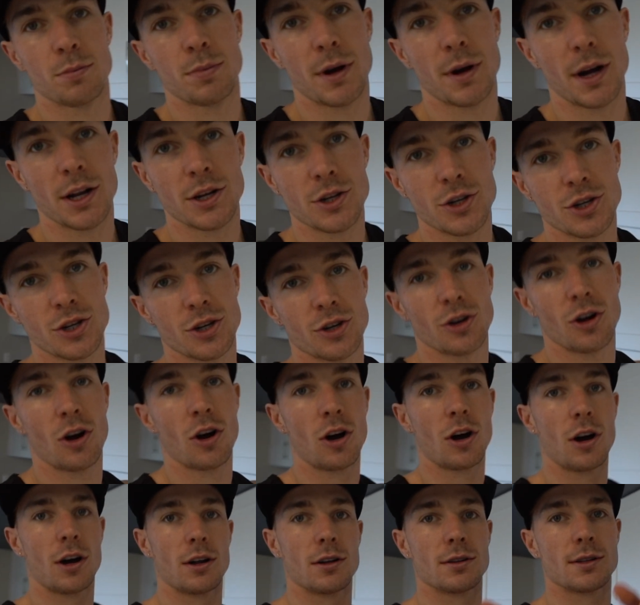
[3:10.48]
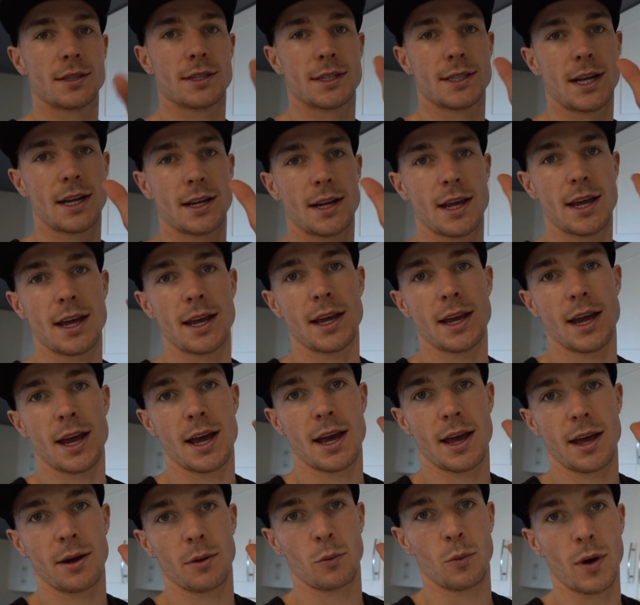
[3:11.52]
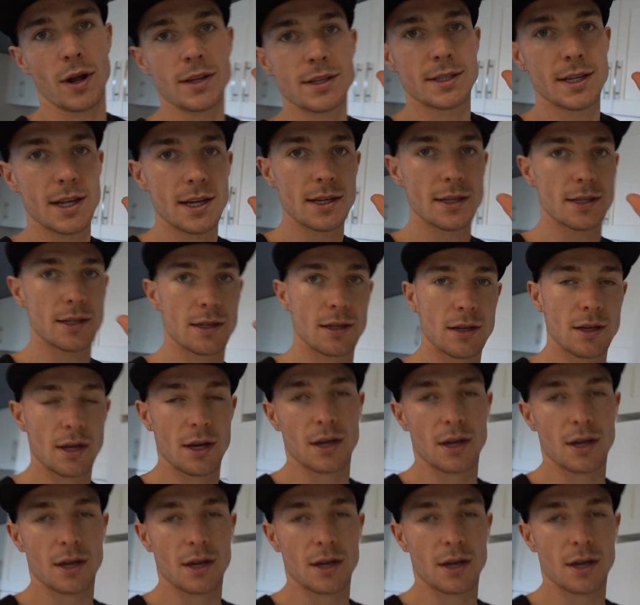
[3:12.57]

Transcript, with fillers: a bunch on Sunday and Wednesdays.